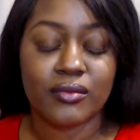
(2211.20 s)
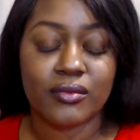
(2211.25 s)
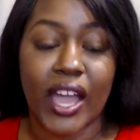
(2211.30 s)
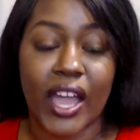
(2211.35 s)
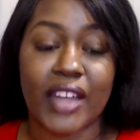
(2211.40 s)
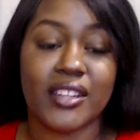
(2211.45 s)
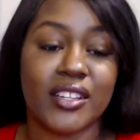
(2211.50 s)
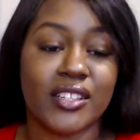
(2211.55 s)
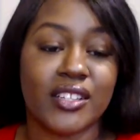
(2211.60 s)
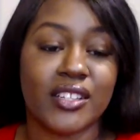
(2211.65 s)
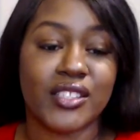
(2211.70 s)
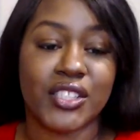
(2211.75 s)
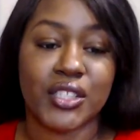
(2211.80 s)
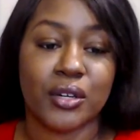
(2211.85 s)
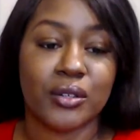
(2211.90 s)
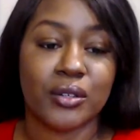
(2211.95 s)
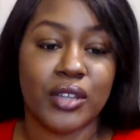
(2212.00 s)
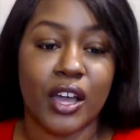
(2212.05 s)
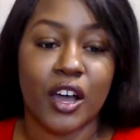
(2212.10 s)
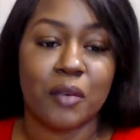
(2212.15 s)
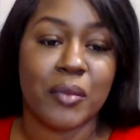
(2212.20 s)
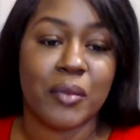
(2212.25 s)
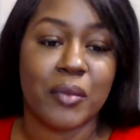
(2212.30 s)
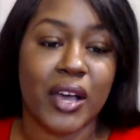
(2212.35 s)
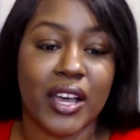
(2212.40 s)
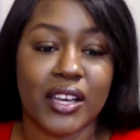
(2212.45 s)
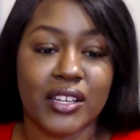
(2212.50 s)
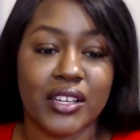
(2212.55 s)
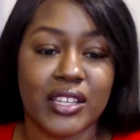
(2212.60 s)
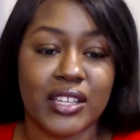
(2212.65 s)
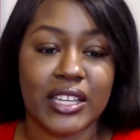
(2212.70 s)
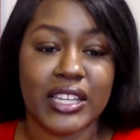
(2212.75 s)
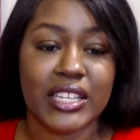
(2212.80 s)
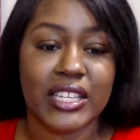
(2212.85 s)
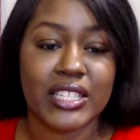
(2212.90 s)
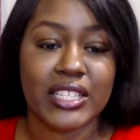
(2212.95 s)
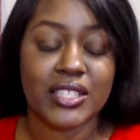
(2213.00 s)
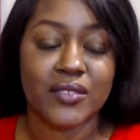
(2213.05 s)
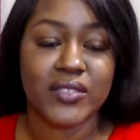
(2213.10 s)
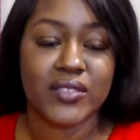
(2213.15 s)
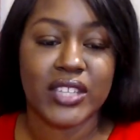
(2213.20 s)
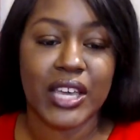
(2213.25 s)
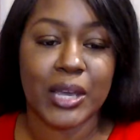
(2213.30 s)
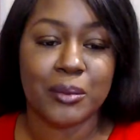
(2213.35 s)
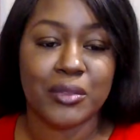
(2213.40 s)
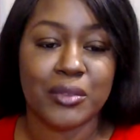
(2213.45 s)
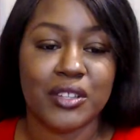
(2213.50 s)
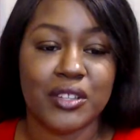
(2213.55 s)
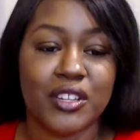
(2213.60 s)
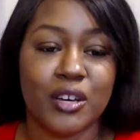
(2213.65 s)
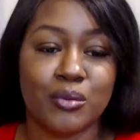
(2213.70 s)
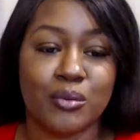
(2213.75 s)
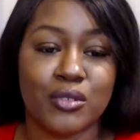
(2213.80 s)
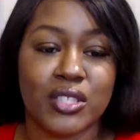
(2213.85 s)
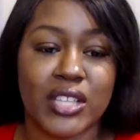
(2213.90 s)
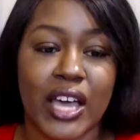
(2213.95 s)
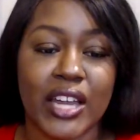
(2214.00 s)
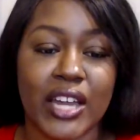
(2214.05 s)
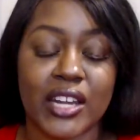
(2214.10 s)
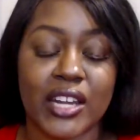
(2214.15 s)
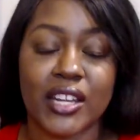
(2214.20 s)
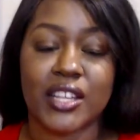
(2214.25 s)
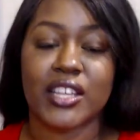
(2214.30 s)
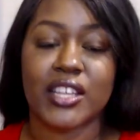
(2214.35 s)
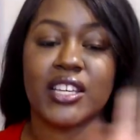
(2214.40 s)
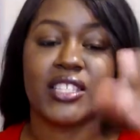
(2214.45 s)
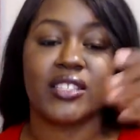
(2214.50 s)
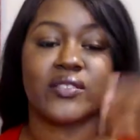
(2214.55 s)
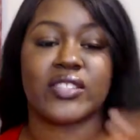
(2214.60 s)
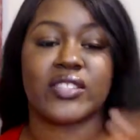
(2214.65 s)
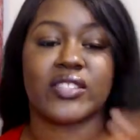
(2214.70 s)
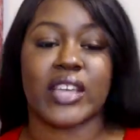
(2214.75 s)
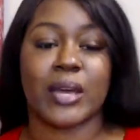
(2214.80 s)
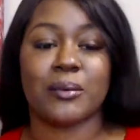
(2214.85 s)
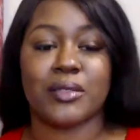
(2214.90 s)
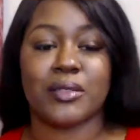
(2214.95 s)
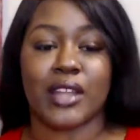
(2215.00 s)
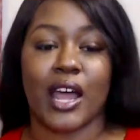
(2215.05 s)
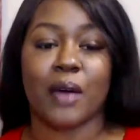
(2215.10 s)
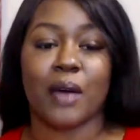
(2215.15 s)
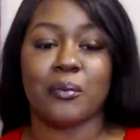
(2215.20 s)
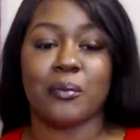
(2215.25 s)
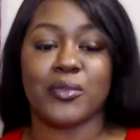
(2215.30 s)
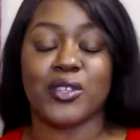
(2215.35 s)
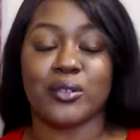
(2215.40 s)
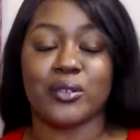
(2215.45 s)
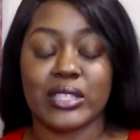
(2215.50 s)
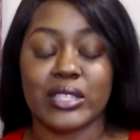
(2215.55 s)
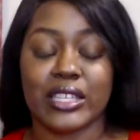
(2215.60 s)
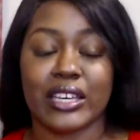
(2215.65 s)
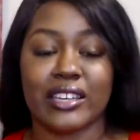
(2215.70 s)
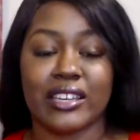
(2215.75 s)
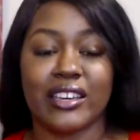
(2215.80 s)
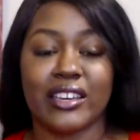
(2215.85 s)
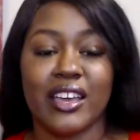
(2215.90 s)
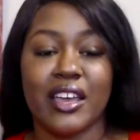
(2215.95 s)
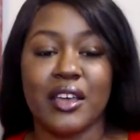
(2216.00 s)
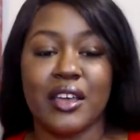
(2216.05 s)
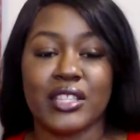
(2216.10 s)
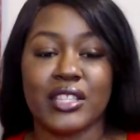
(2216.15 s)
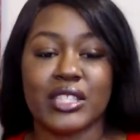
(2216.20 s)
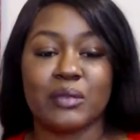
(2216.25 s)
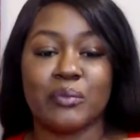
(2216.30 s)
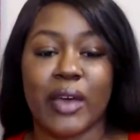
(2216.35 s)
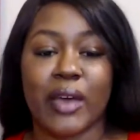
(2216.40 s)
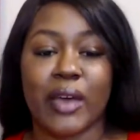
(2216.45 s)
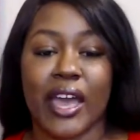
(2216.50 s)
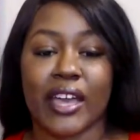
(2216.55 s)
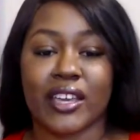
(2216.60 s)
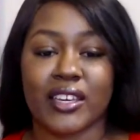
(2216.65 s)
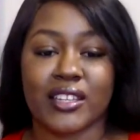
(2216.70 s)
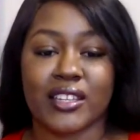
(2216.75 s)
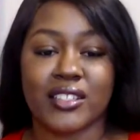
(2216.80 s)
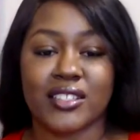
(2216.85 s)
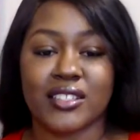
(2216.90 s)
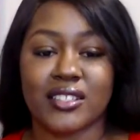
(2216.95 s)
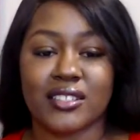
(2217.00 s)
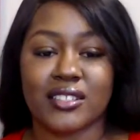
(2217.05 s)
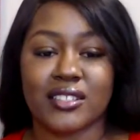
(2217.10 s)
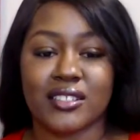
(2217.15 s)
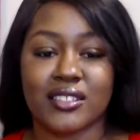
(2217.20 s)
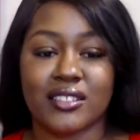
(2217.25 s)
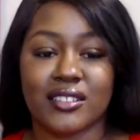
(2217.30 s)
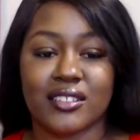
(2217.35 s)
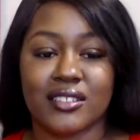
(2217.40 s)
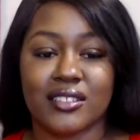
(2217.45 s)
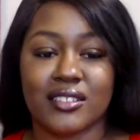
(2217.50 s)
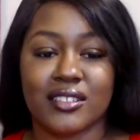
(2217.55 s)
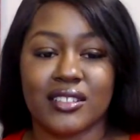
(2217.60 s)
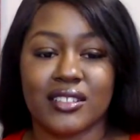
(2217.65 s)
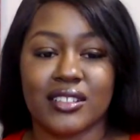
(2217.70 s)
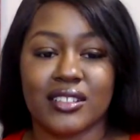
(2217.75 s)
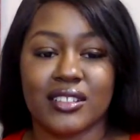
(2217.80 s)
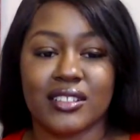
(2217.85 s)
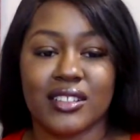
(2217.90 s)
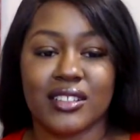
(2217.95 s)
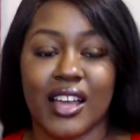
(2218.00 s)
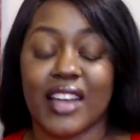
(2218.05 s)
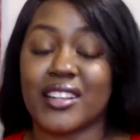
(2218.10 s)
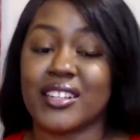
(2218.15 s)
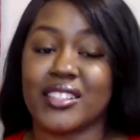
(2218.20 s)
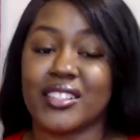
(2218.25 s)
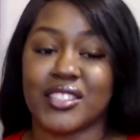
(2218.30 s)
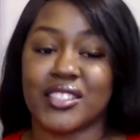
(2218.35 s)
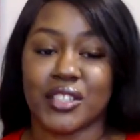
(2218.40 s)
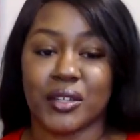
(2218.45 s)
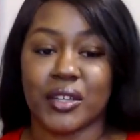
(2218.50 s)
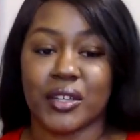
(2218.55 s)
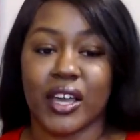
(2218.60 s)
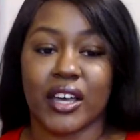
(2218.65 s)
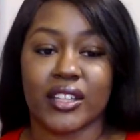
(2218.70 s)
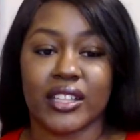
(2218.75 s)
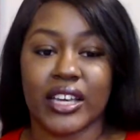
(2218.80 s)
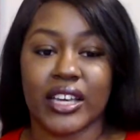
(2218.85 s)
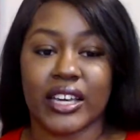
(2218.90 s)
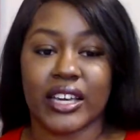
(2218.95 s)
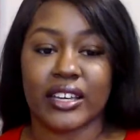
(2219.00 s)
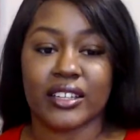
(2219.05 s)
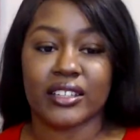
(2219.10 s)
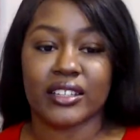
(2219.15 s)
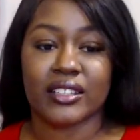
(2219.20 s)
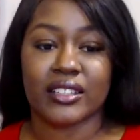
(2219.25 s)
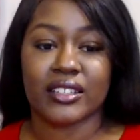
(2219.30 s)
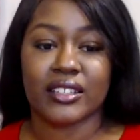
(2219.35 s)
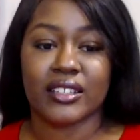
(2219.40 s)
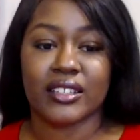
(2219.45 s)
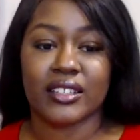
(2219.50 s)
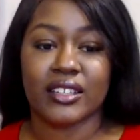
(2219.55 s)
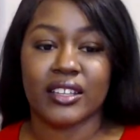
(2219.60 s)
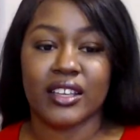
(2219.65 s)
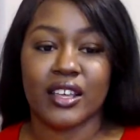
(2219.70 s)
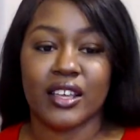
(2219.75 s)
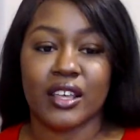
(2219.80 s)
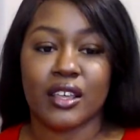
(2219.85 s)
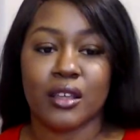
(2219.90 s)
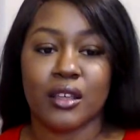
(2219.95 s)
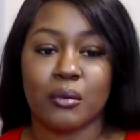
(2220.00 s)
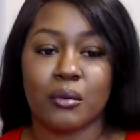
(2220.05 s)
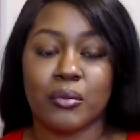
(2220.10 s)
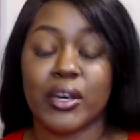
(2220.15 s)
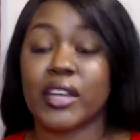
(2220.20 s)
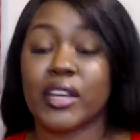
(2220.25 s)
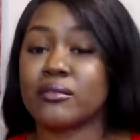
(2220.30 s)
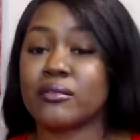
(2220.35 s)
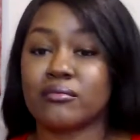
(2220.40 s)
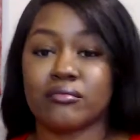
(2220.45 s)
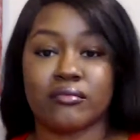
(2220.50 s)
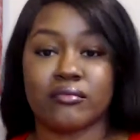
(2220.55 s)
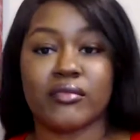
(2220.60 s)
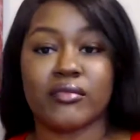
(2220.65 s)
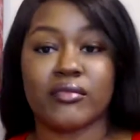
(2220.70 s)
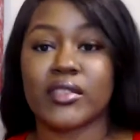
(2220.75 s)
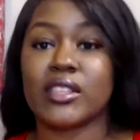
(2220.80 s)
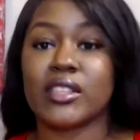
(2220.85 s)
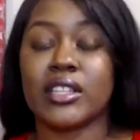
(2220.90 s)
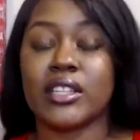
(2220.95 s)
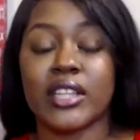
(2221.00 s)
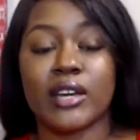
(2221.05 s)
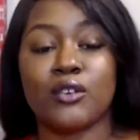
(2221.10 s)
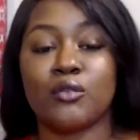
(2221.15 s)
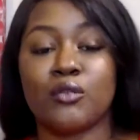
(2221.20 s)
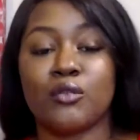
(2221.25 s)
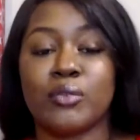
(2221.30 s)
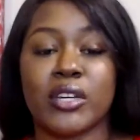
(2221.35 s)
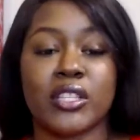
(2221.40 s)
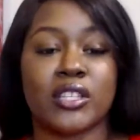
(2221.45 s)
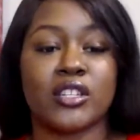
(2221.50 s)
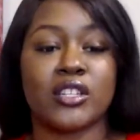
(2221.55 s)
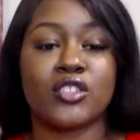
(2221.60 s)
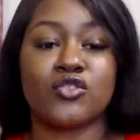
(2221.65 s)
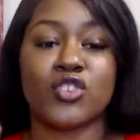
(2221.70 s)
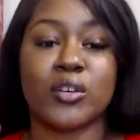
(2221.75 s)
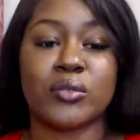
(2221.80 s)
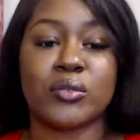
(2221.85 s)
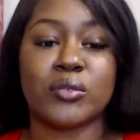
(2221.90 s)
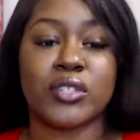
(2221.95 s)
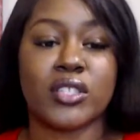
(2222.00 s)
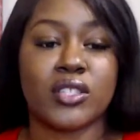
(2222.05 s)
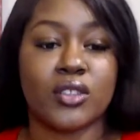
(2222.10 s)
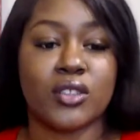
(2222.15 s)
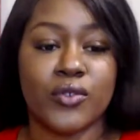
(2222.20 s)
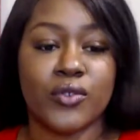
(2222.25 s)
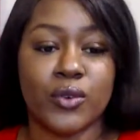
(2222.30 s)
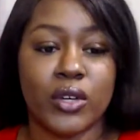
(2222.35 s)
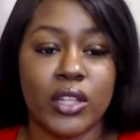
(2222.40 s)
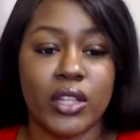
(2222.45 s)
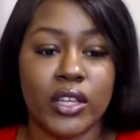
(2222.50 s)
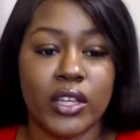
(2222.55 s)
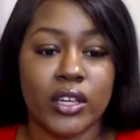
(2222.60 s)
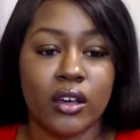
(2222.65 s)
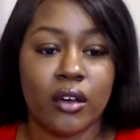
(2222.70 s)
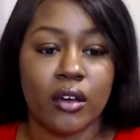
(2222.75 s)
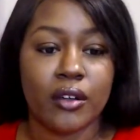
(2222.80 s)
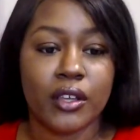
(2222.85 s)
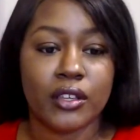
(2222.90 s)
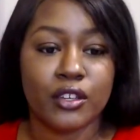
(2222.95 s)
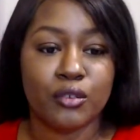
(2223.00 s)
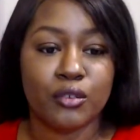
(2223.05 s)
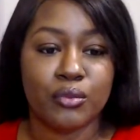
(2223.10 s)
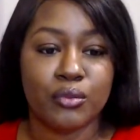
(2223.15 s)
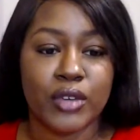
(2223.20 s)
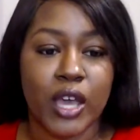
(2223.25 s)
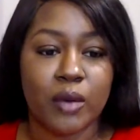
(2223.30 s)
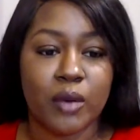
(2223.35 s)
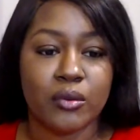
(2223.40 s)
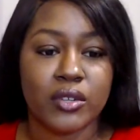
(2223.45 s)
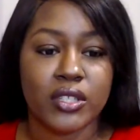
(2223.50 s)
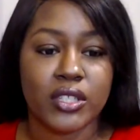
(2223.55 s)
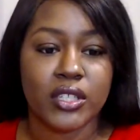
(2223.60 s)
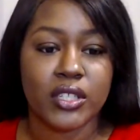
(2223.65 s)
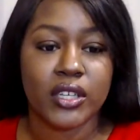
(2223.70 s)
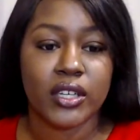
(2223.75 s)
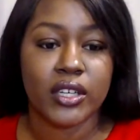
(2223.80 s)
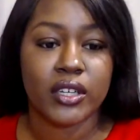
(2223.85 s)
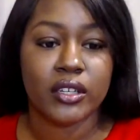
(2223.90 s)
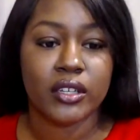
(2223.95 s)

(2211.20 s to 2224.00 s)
I didn't show y'all my adhesive tape, the double-sided adhesive tape that I'm using to package. I didn't show y'all that. But the link will be in the description, so if you click on it, you'll be able to see